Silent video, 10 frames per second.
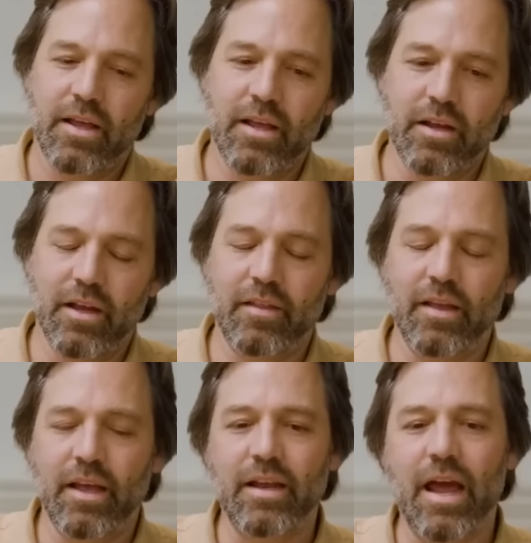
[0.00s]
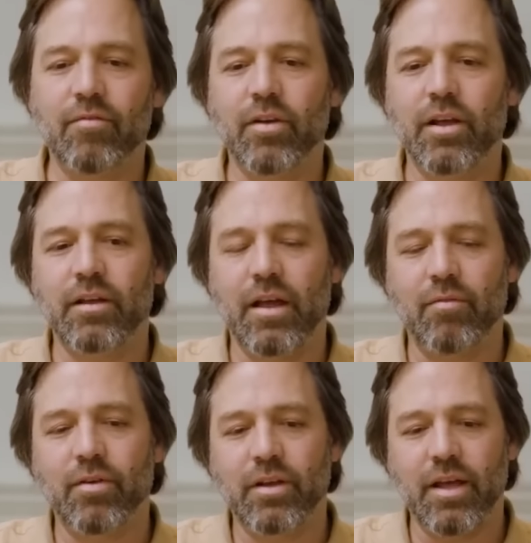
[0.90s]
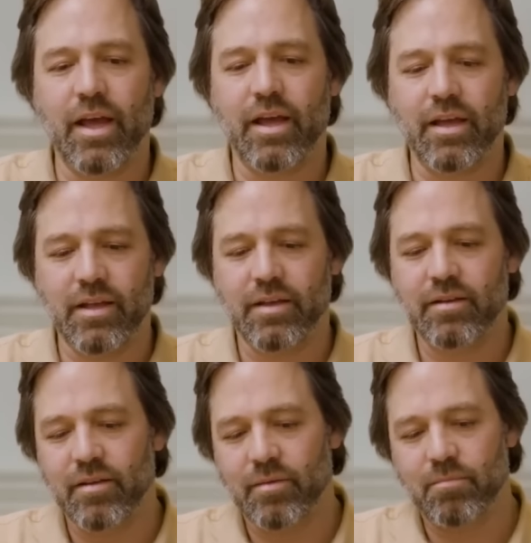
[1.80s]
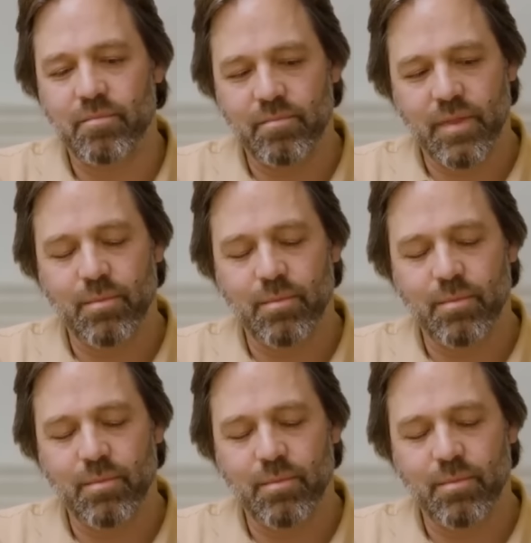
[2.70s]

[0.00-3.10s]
it, it every every day in the,